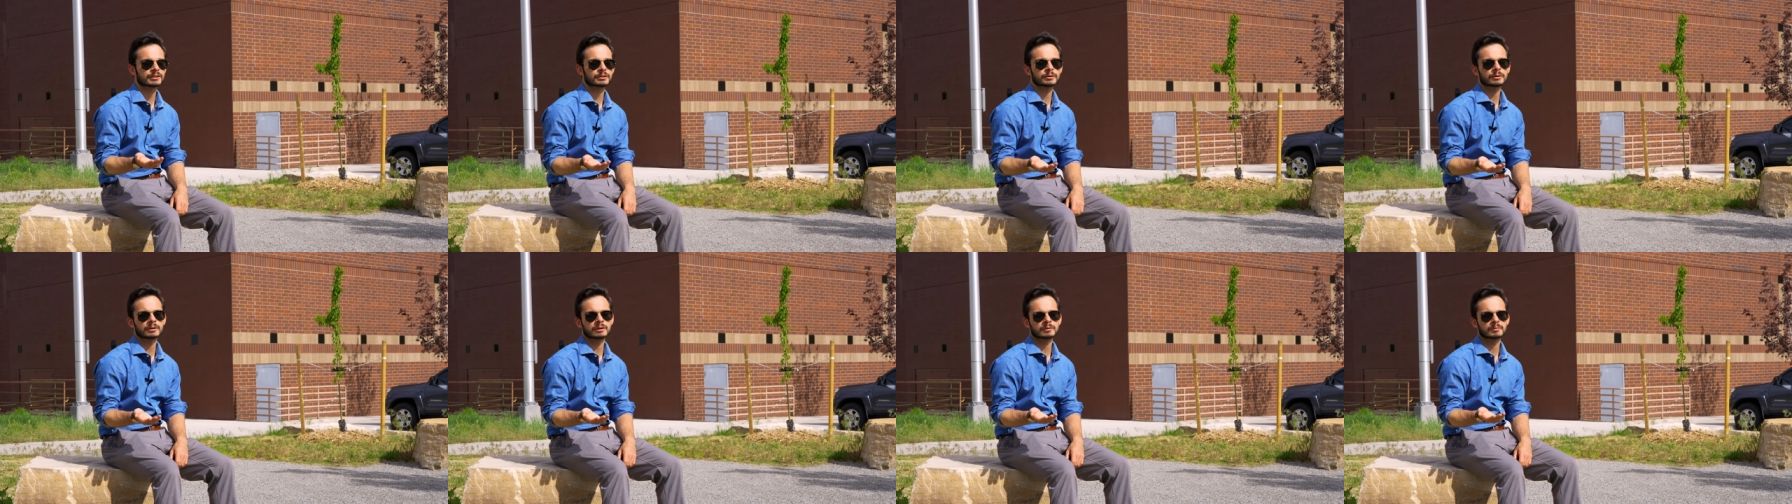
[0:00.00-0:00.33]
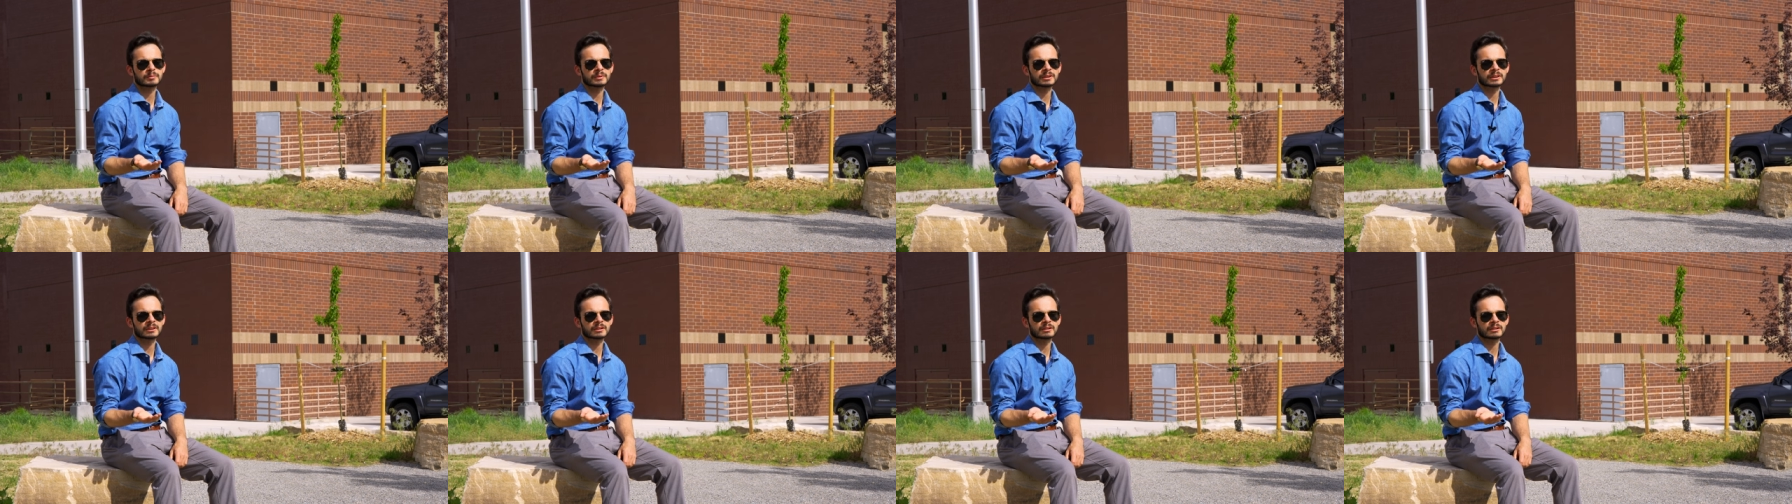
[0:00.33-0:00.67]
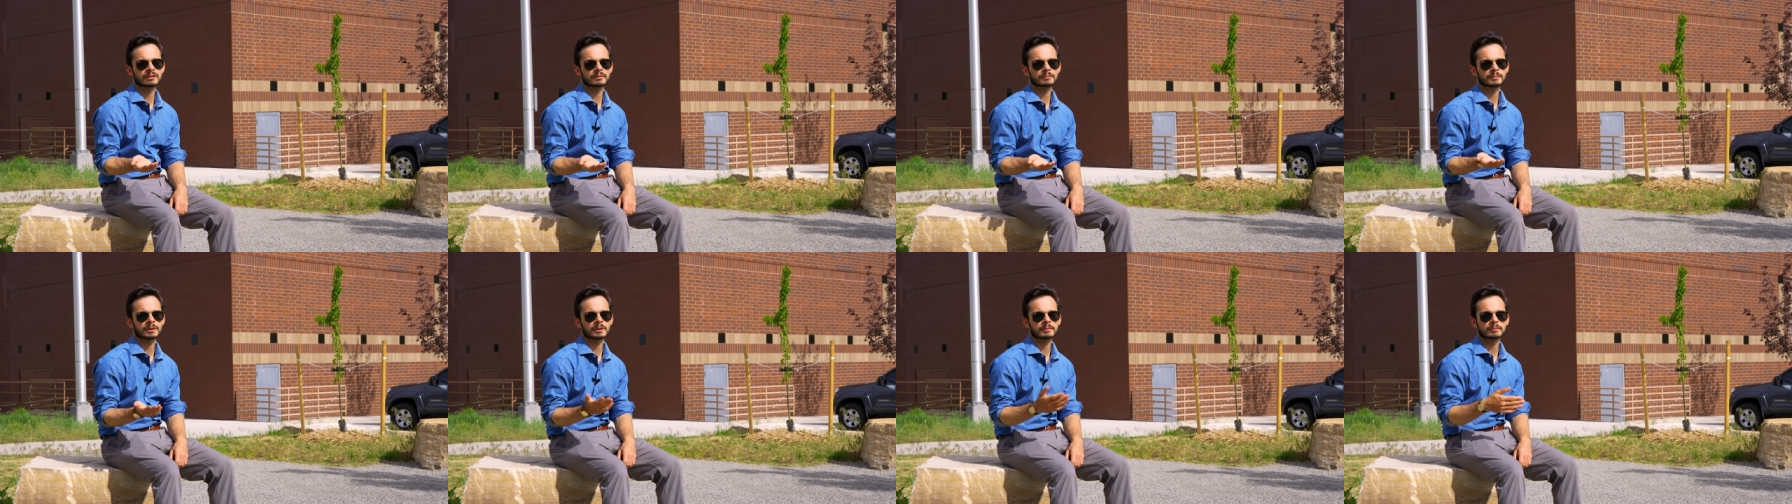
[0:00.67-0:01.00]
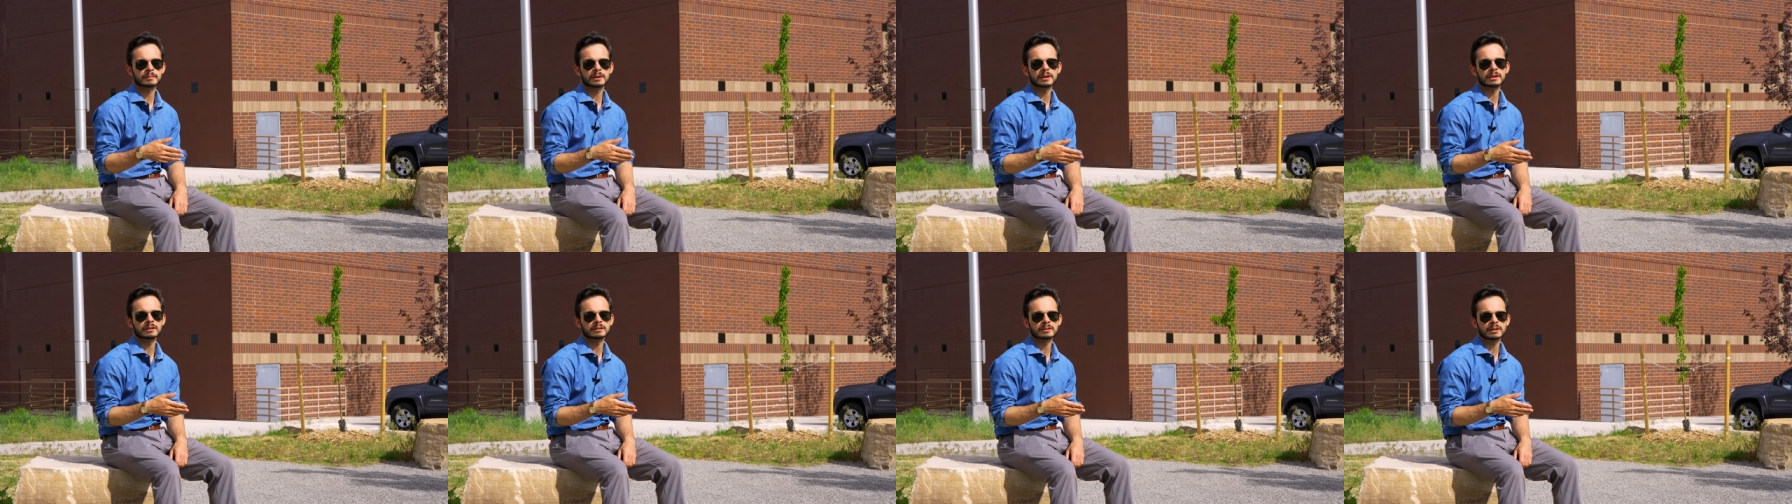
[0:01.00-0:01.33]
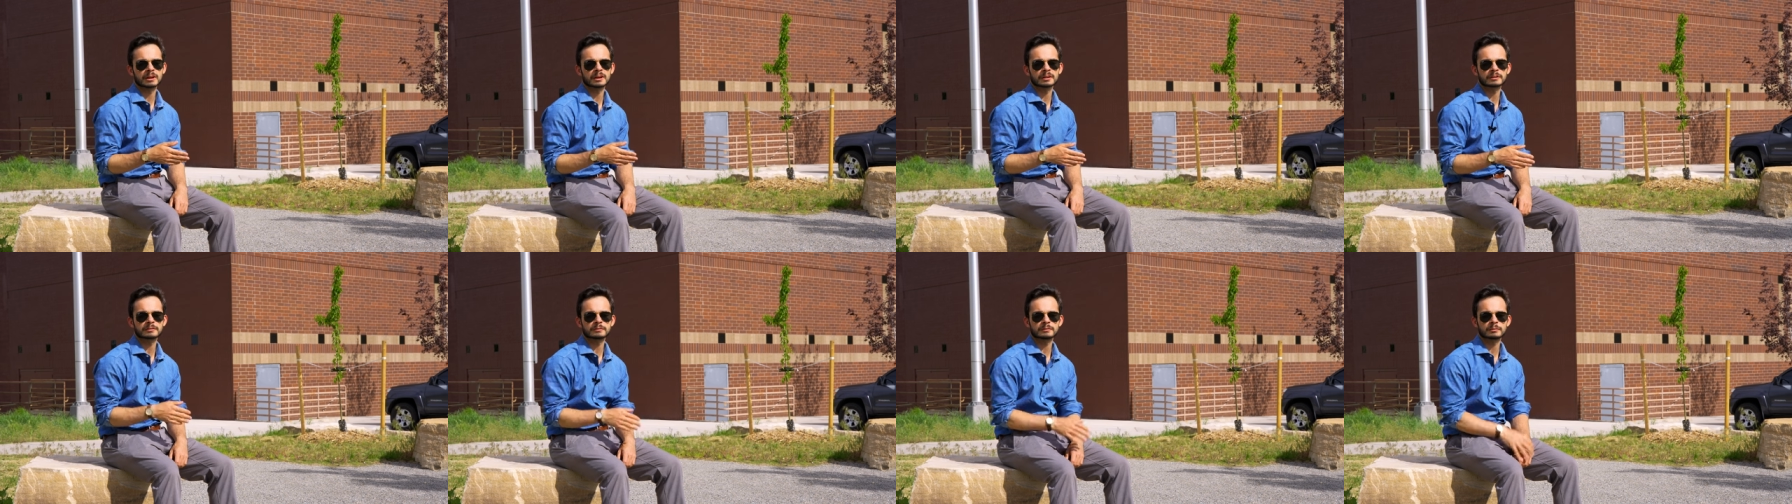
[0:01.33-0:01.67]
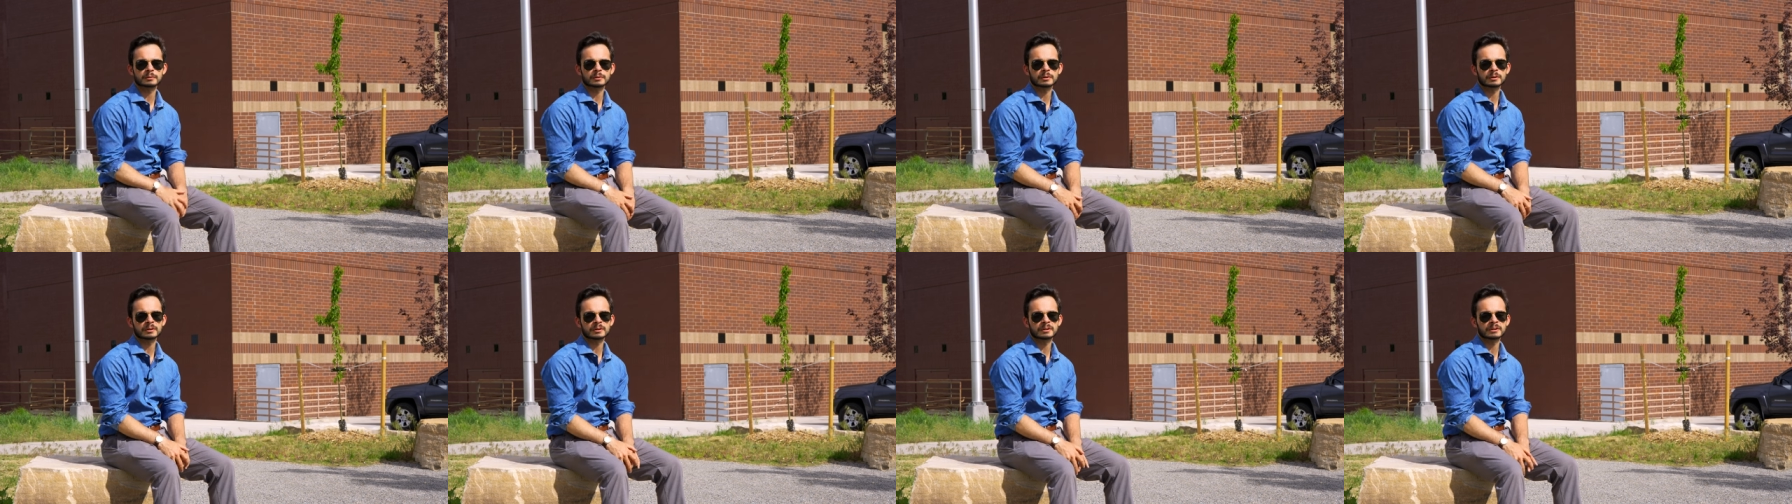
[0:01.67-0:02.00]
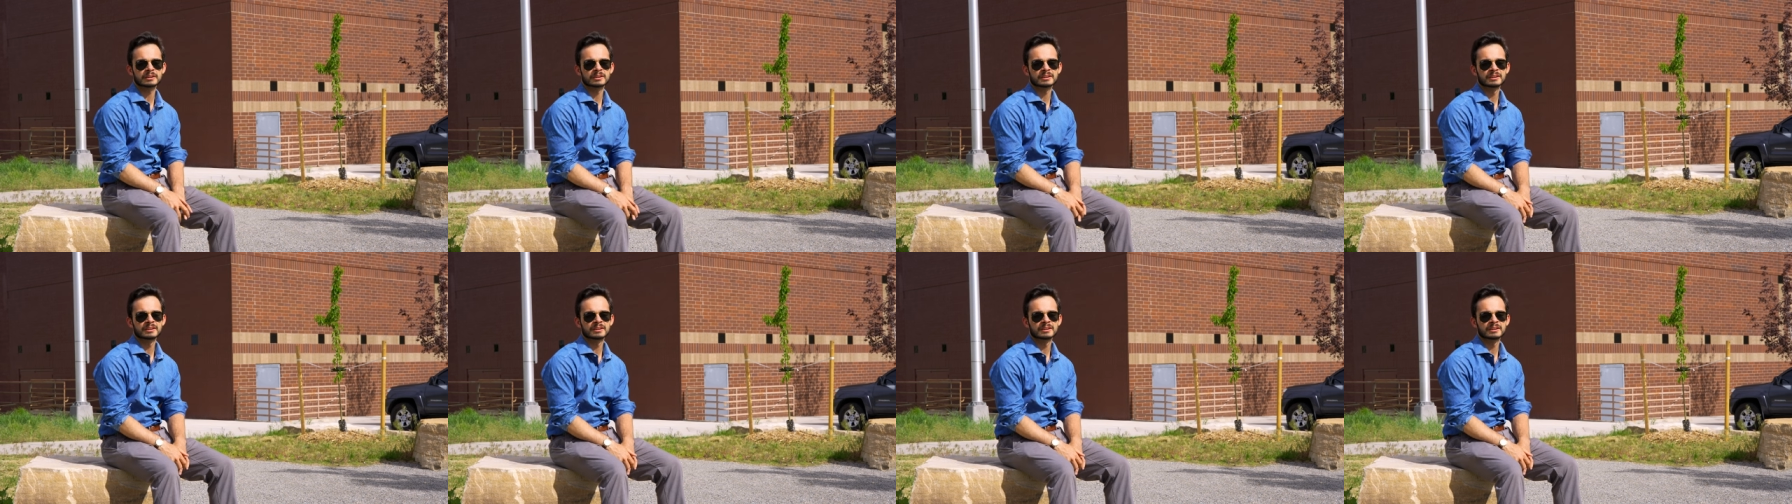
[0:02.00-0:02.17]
quite a bit on my main line of work